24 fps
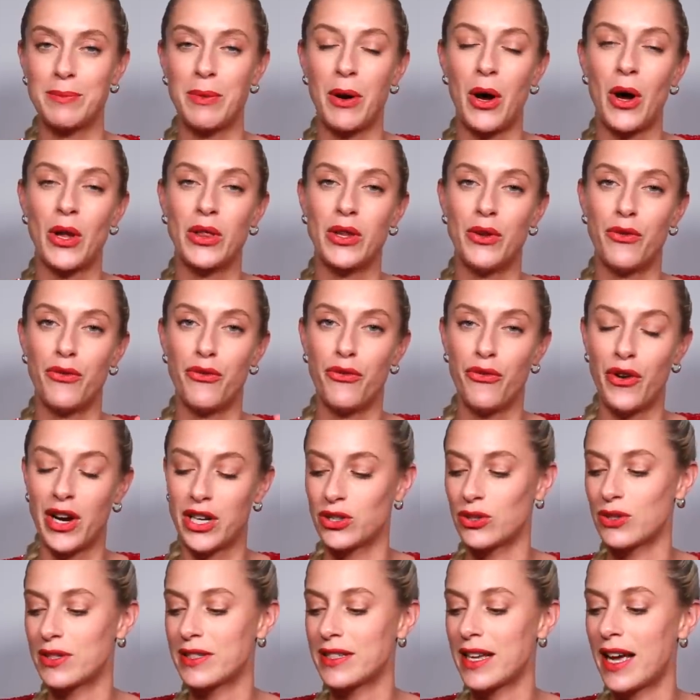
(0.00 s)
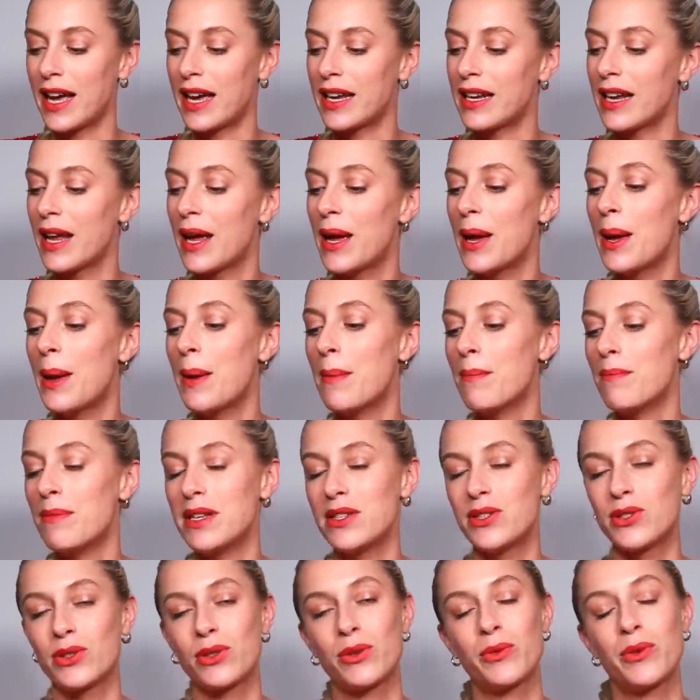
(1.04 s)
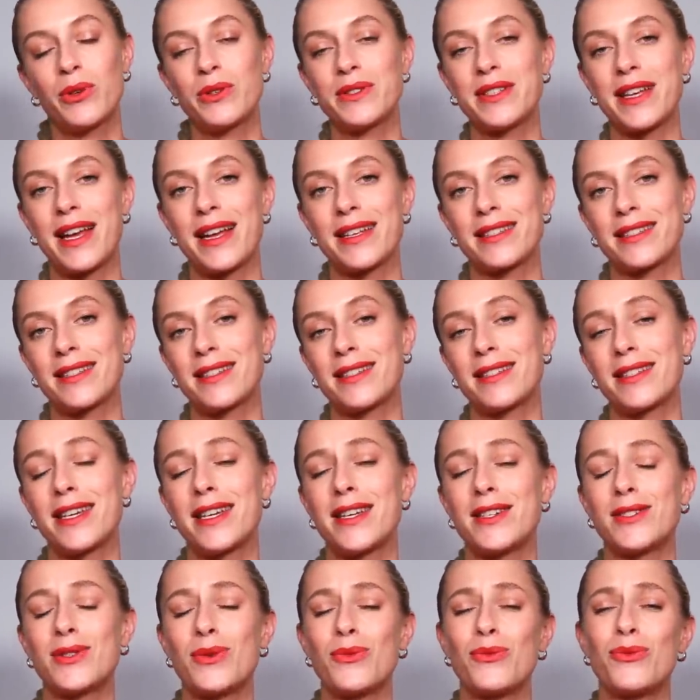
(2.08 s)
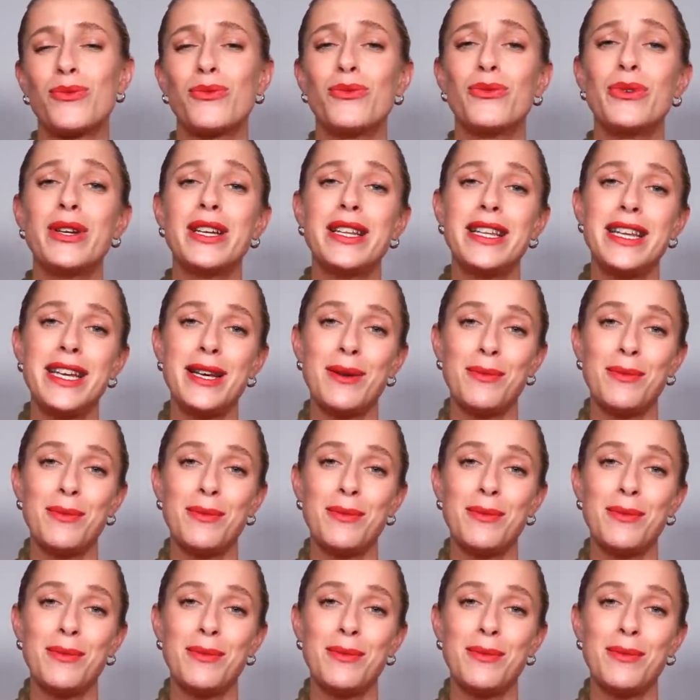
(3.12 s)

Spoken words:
but on the fresher side, Miss Dior Rose Essence is really